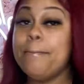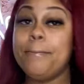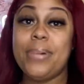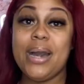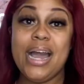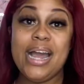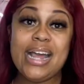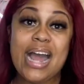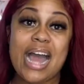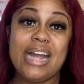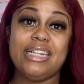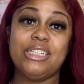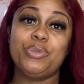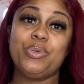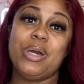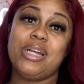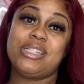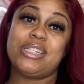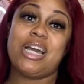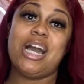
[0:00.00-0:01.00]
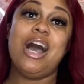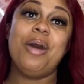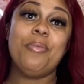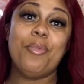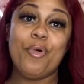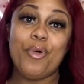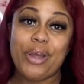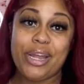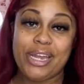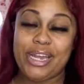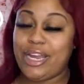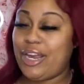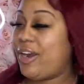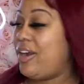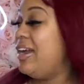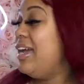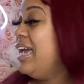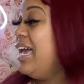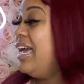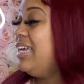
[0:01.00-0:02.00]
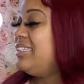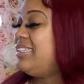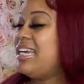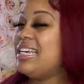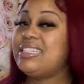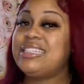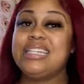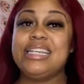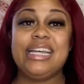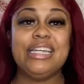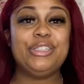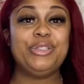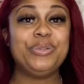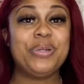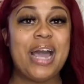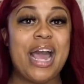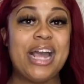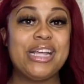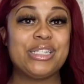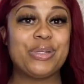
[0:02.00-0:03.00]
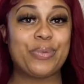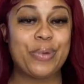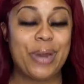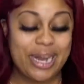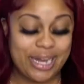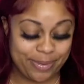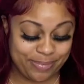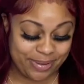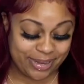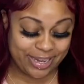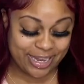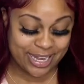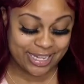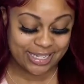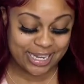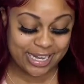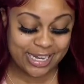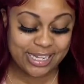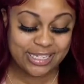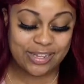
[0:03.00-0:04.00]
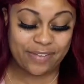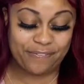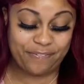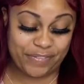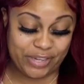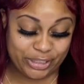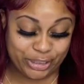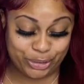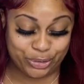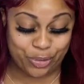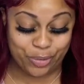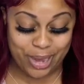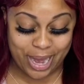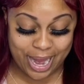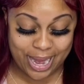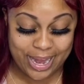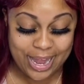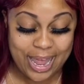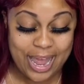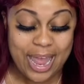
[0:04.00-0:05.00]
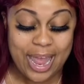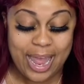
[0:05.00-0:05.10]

But I just wanted to come on here just to get you guys ready because it is official, okay?